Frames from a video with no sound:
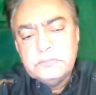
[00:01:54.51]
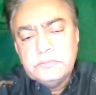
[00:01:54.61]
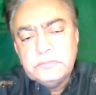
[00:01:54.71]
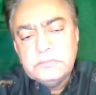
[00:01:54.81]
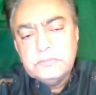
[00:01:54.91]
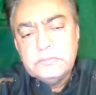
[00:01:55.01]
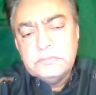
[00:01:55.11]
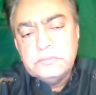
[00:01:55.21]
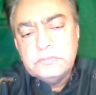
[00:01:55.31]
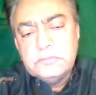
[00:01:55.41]

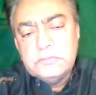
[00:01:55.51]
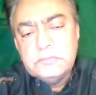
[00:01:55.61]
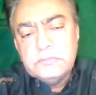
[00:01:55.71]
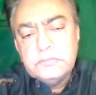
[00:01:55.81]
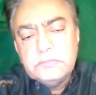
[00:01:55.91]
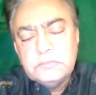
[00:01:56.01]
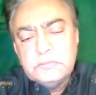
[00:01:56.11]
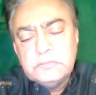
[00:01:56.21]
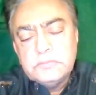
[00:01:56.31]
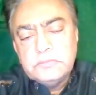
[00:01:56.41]

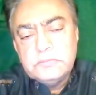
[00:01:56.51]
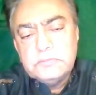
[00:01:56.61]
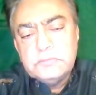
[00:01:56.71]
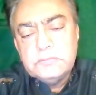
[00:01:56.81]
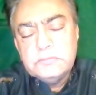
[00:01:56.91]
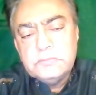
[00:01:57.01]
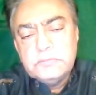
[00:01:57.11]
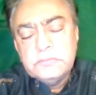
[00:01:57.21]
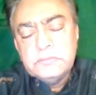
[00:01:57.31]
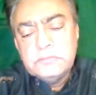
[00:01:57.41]

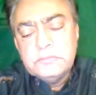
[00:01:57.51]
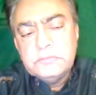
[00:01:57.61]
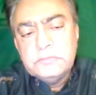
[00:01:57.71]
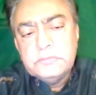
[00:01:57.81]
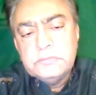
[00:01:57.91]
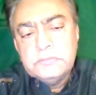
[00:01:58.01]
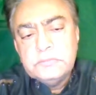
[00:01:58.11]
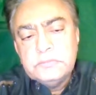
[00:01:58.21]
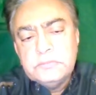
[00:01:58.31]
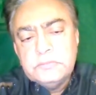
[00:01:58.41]

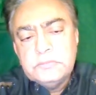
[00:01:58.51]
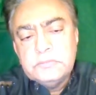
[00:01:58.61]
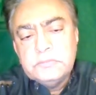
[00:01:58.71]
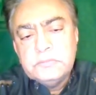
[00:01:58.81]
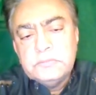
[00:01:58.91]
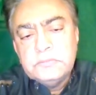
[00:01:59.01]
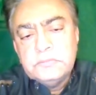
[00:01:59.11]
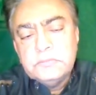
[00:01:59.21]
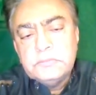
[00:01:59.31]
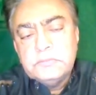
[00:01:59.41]

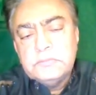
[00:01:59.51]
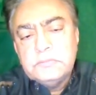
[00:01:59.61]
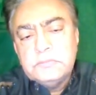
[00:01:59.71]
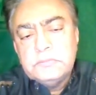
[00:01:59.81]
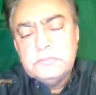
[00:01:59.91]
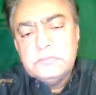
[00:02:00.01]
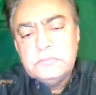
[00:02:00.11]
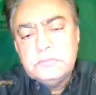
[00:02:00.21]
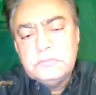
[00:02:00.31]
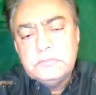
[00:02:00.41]

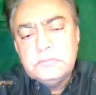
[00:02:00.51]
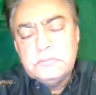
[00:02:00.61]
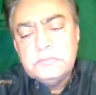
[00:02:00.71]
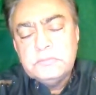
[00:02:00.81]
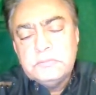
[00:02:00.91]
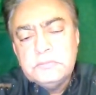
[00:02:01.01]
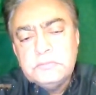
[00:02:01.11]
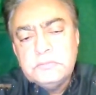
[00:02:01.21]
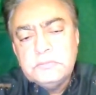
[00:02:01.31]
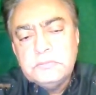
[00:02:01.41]

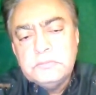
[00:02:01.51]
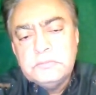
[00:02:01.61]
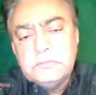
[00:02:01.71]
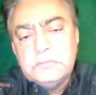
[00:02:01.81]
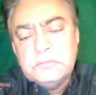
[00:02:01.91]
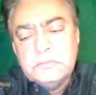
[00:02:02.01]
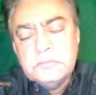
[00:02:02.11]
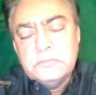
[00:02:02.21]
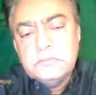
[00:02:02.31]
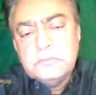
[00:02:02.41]
This person isn't speaking.